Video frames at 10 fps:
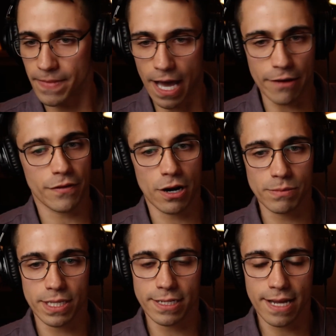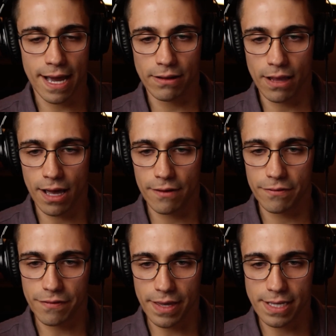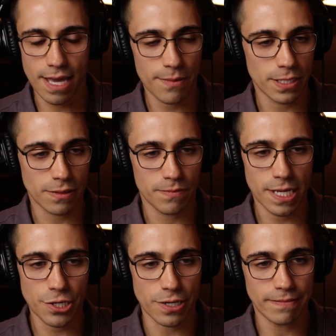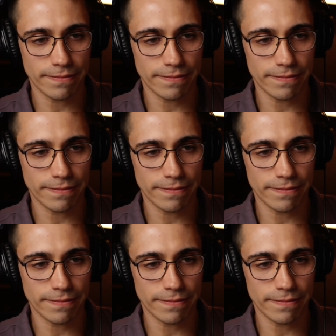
affirms the denial of his habeas petition.